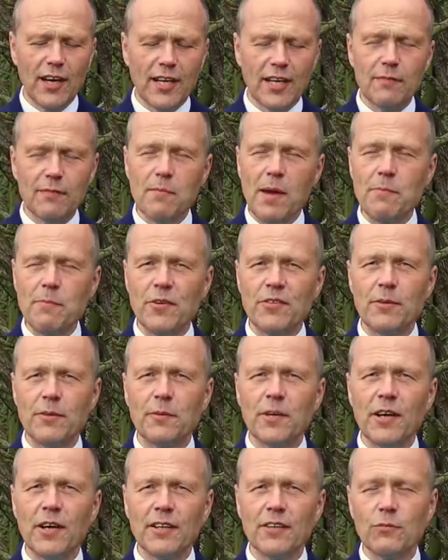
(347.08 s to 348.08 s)
membership
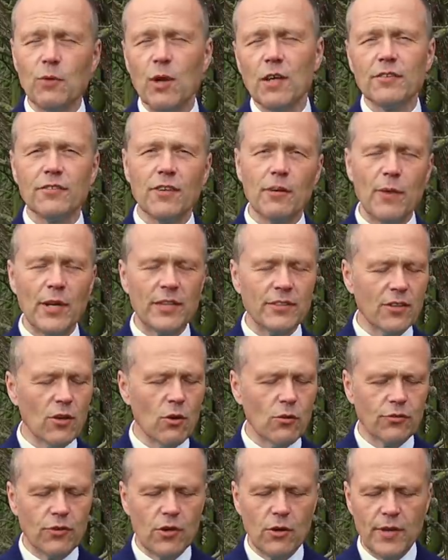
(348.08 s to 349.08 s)
card as well because I went to
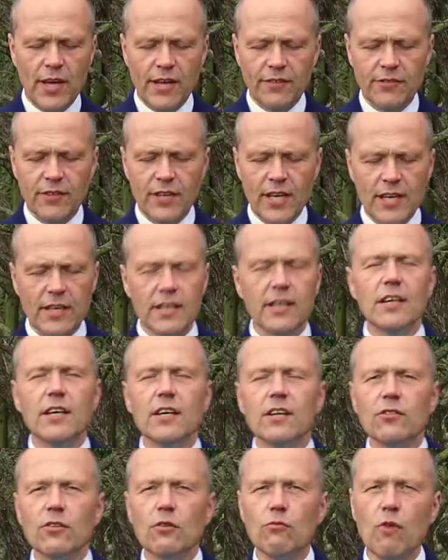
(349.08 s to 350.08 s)
Costco yesterday.
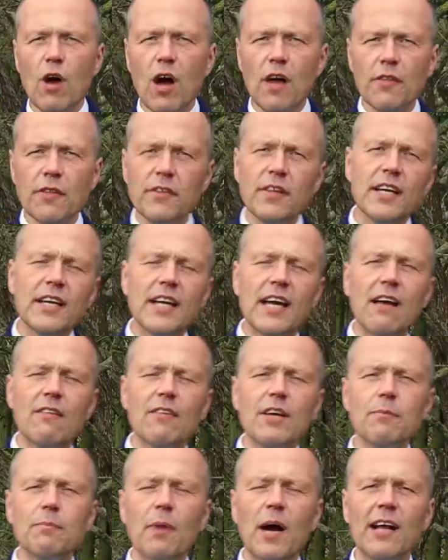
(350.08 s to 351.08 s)
So rather than
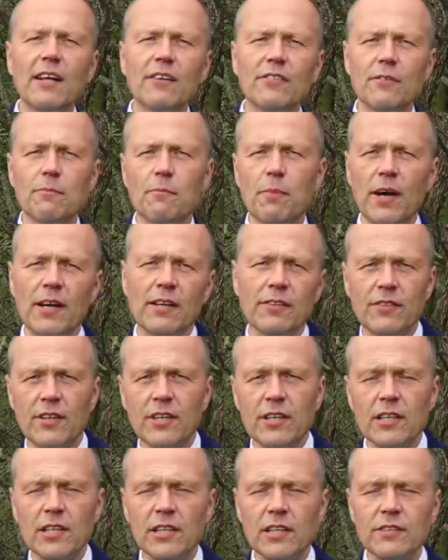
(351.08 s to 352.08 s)
carrying piles and piles of
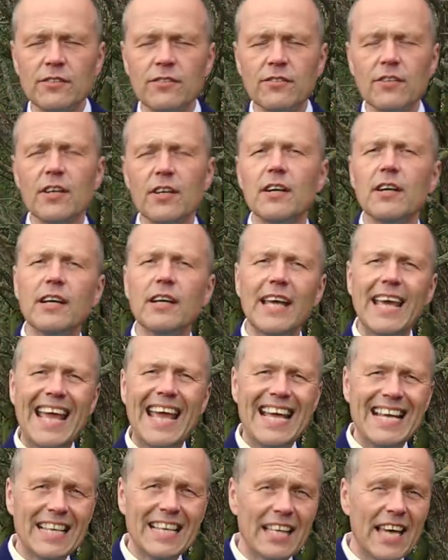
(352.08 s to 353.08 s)
cards
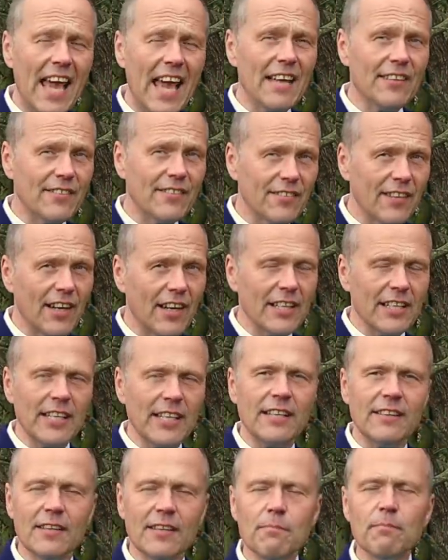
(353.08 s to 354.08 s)
in case I
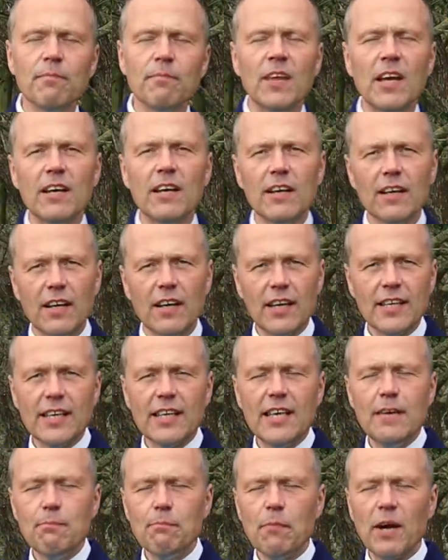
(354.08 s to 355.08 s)
need them, I
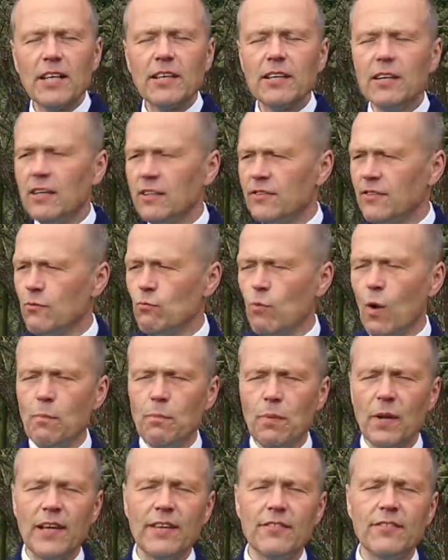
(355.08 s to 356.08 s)
keep my cards in one
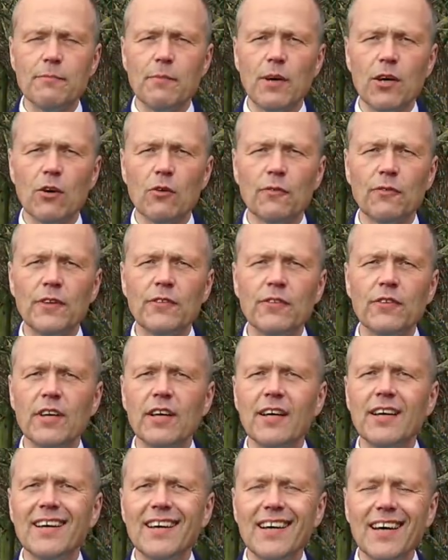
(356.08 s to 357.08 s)
place in my office
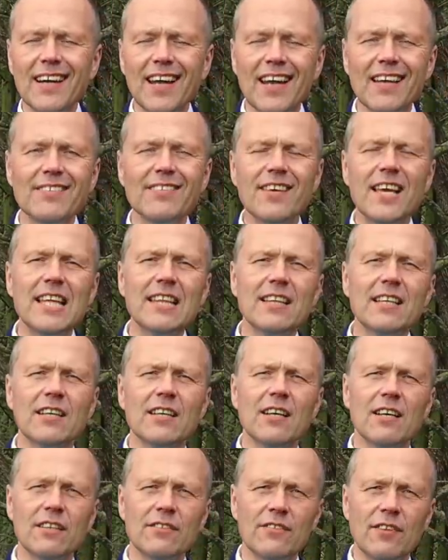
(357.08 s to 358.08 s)
and I take the
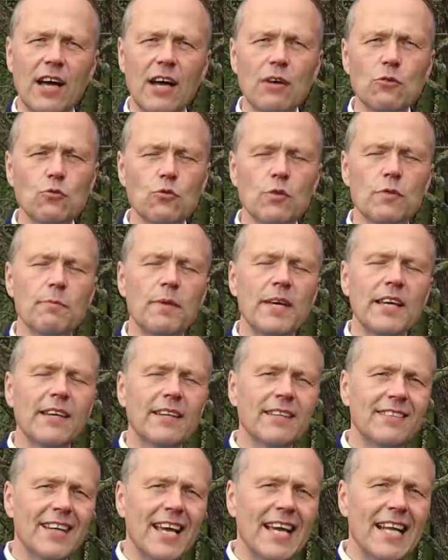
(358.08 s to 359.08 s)
cards out with me
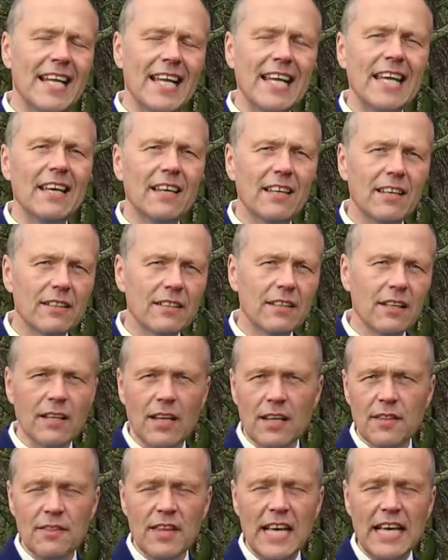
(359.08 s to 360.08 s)
daily that
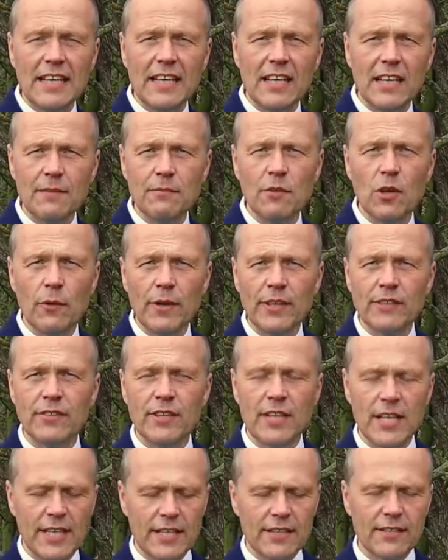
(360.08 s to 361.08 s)
I think I'm going to
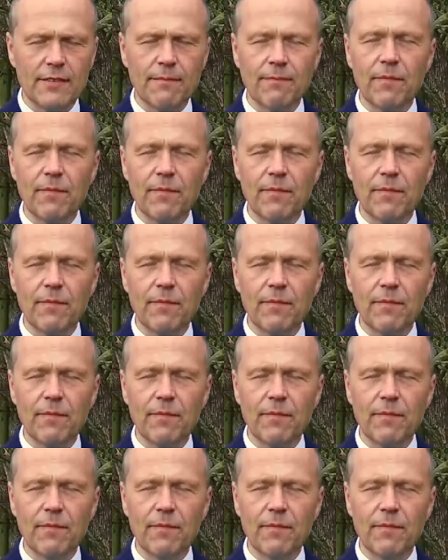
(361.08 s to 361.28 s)
need.